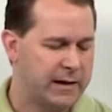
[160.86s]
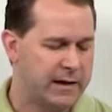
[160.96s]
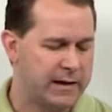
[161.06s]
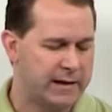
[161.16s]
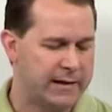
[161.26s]

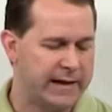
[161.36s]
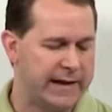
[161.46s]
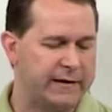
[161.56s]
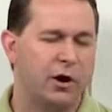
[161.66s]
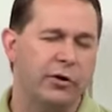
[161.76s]
Uh,
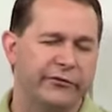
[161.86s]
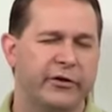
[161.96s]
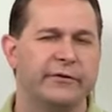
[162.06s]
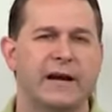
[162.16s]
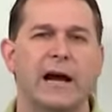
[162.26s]
and
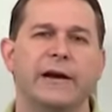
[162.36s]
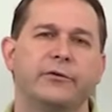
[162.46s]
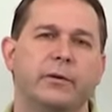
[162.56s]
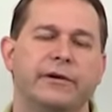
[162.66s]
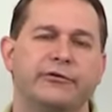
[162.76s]
also, the
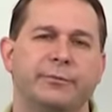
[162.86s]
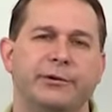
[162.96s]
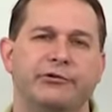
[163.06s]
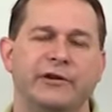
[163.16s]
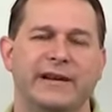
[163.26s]
chi-square
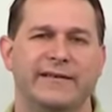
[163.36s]
distribution,